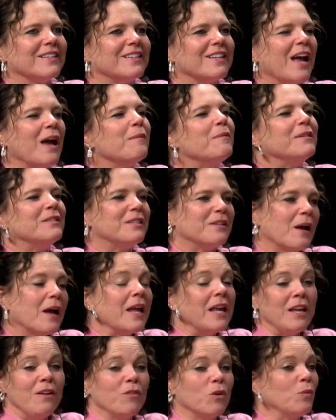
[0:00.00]
I mean, so,
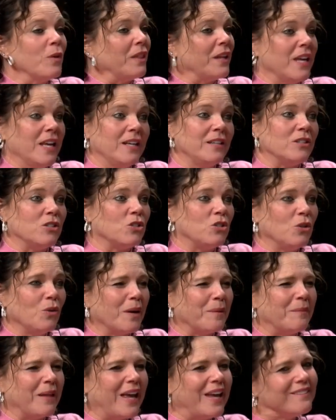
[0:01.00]
even with kids too,
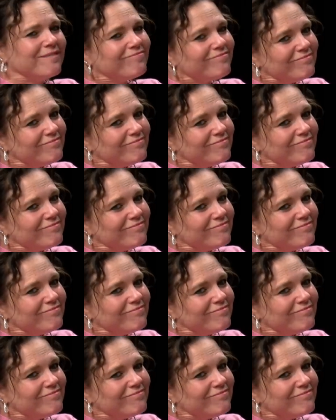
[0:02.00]
I'm like,